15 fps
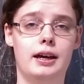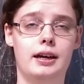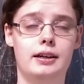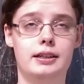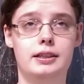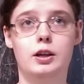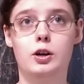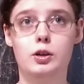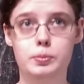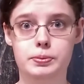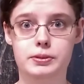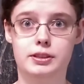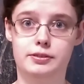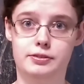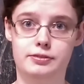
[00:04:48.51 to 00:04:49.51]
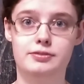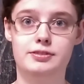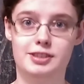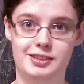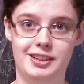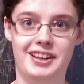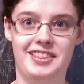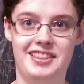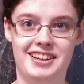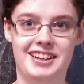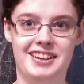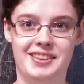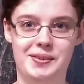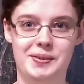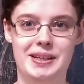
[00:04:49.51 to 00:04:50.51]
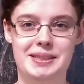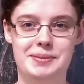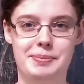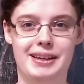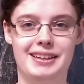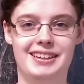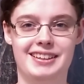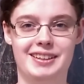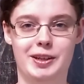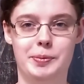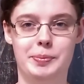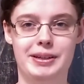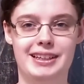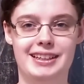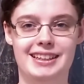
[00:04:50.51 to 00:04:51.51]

in hopes of strengthening the waistband a little bit at